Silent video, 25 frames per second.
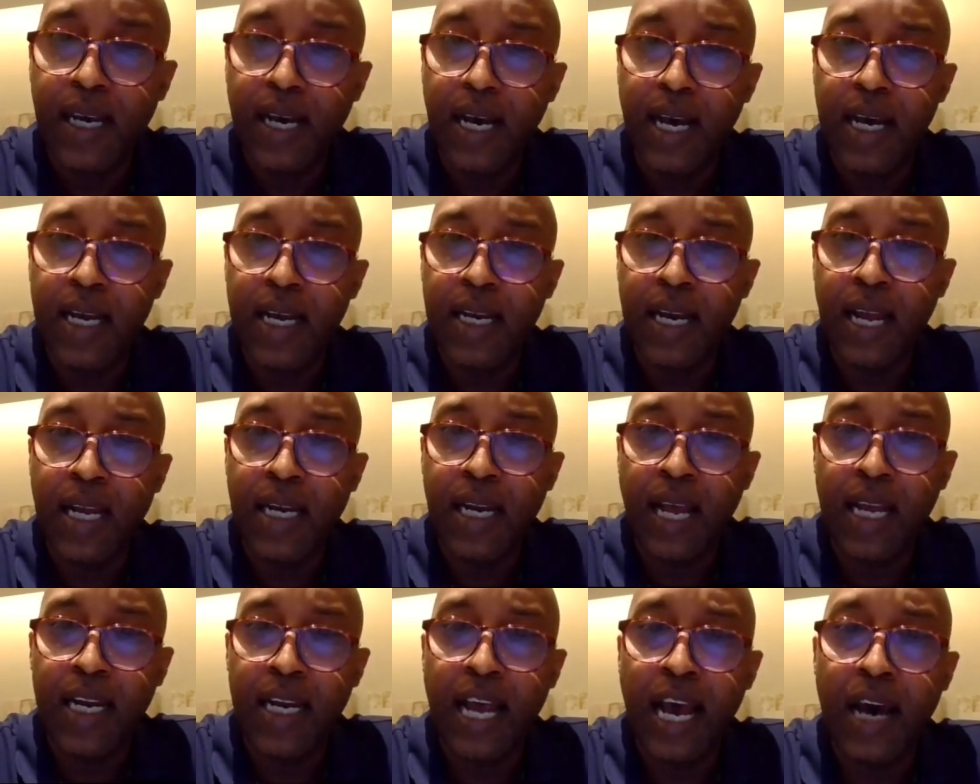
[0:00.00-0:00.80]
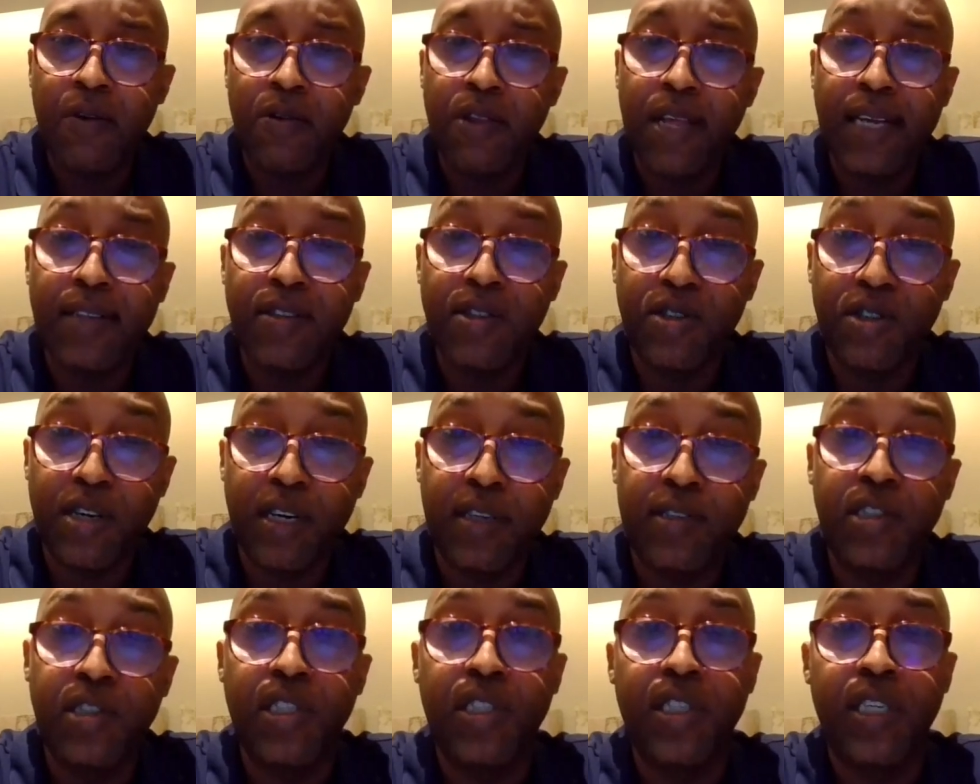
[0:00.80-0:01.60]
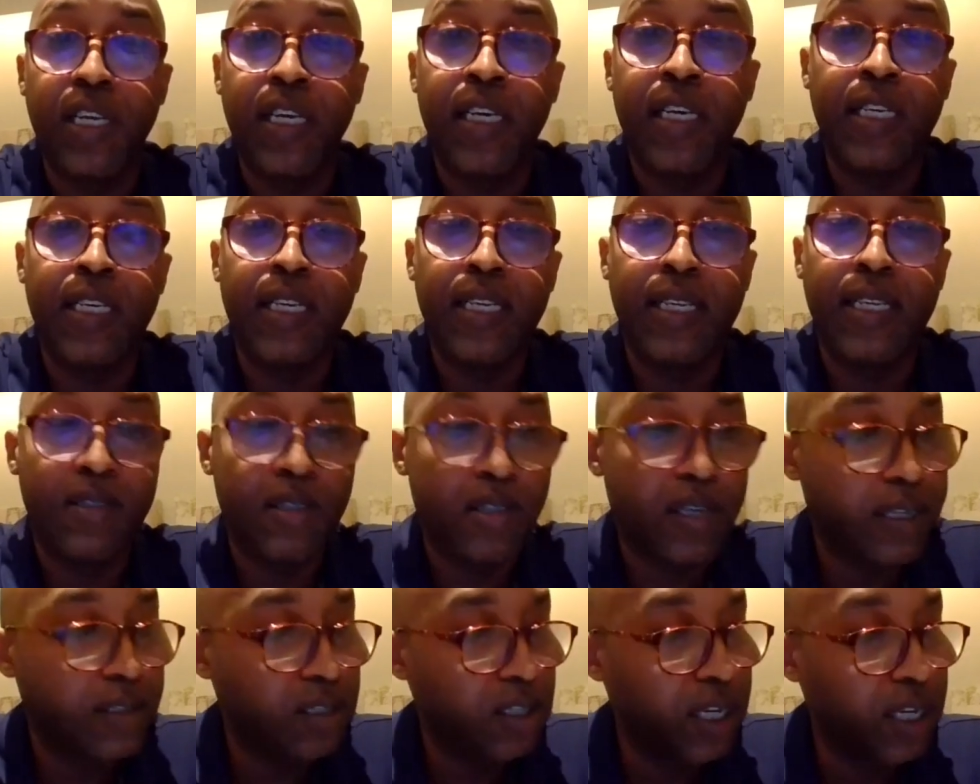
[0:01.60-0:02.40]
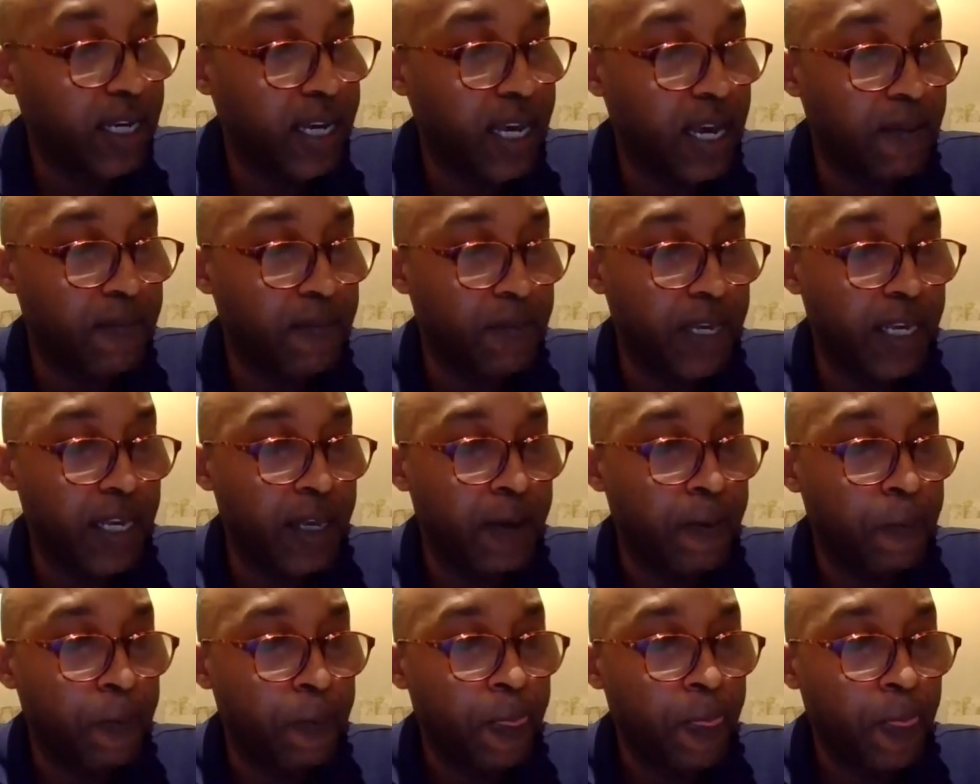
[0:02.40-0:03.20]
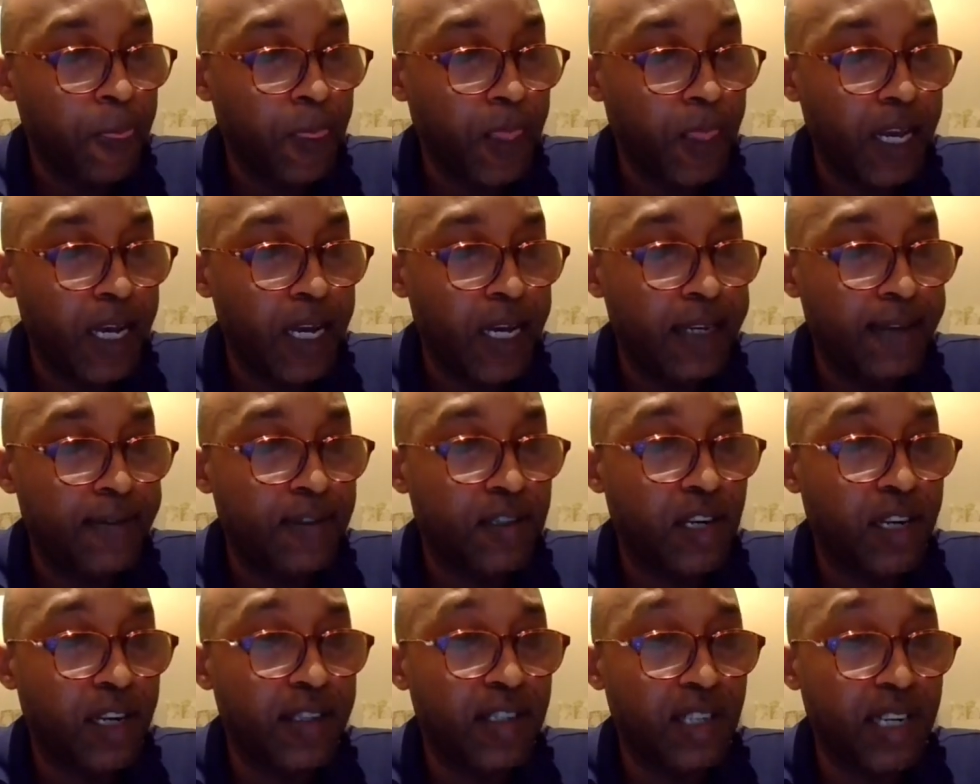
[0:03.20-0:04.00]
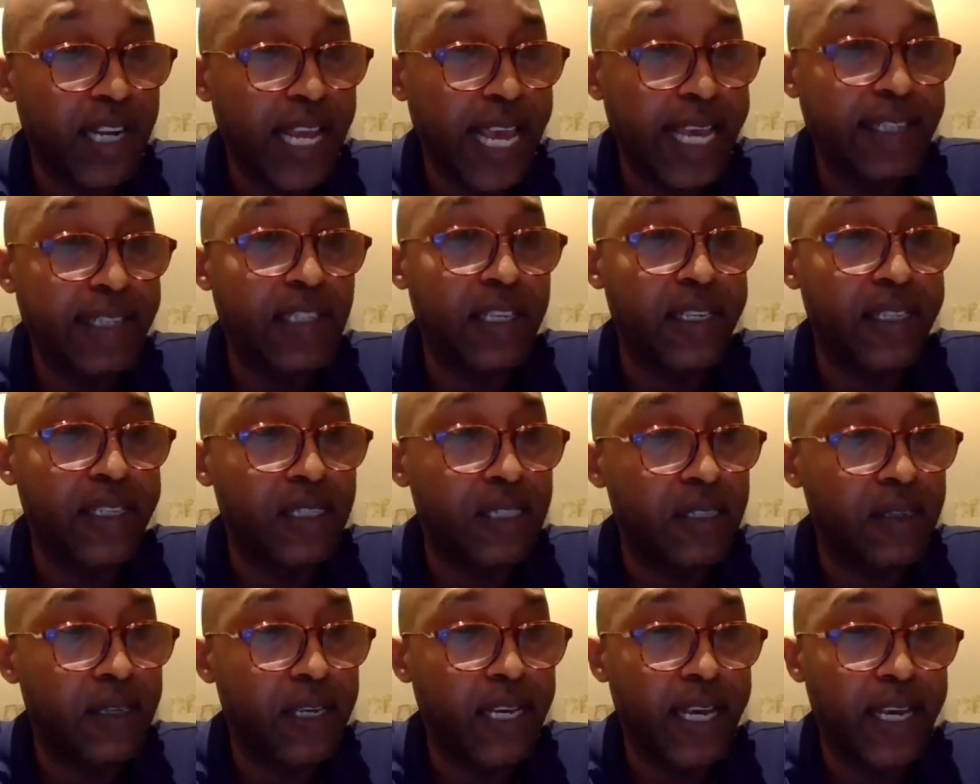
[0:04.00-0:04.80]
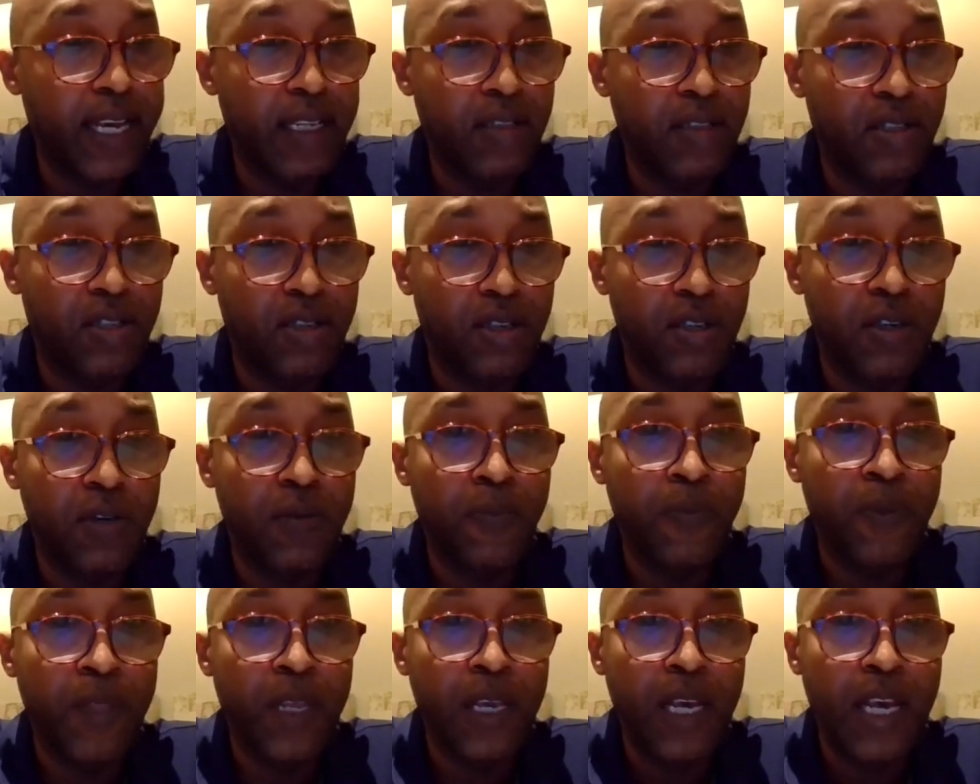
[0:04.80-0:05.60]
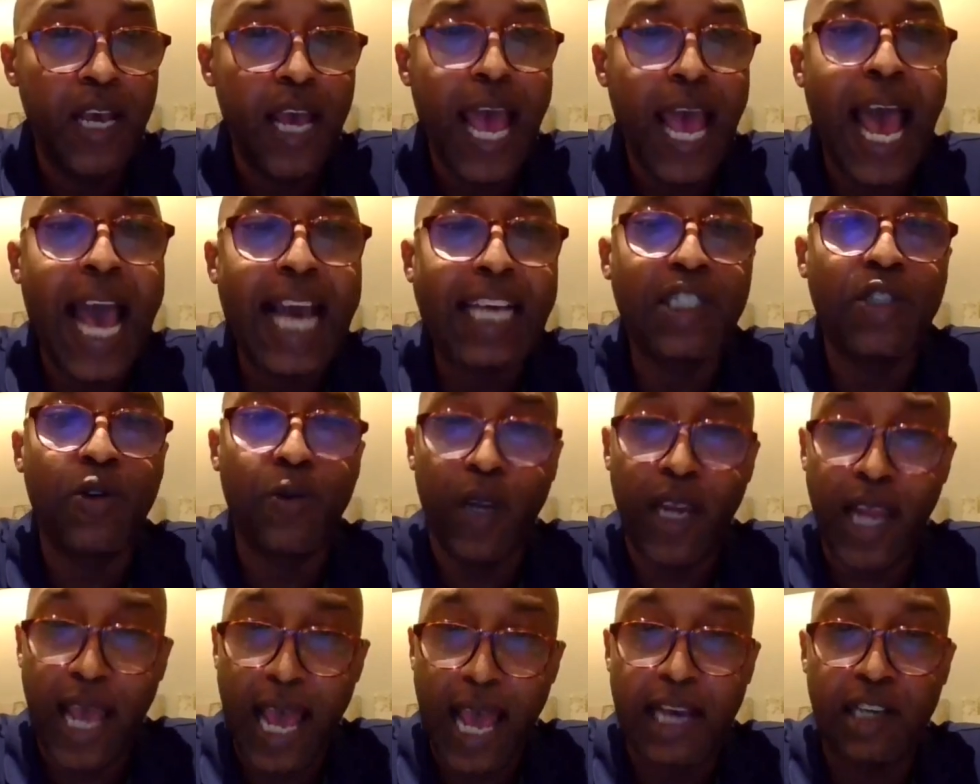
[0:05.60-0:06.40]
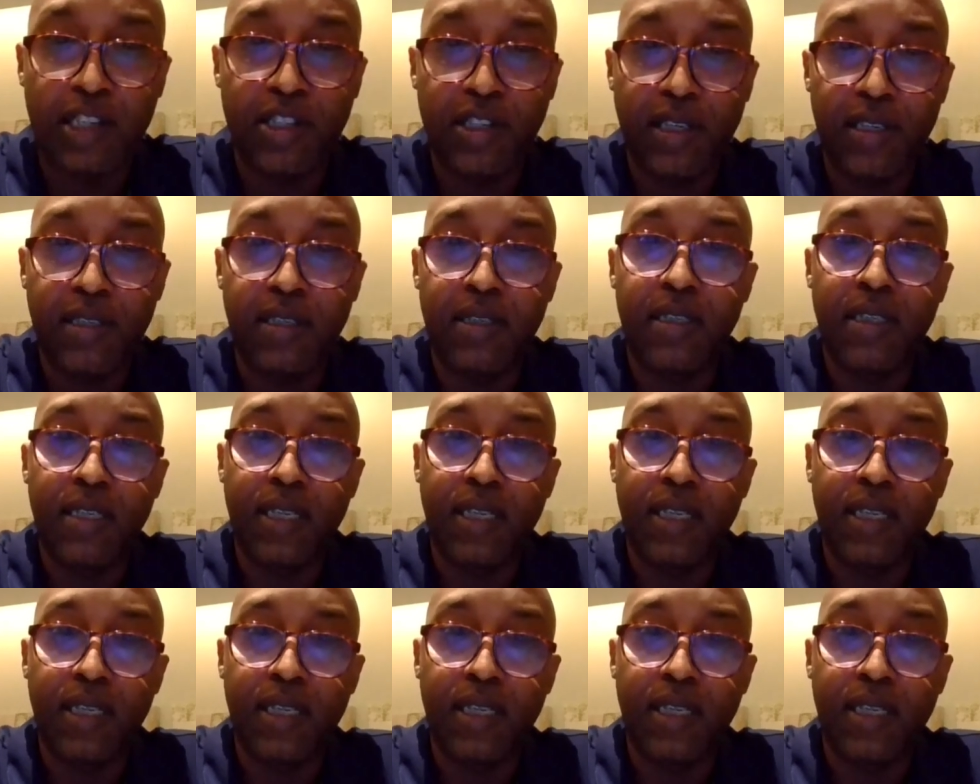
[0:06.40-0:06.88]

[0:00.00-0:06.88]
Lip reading: and how that strategy can be translated into actual actions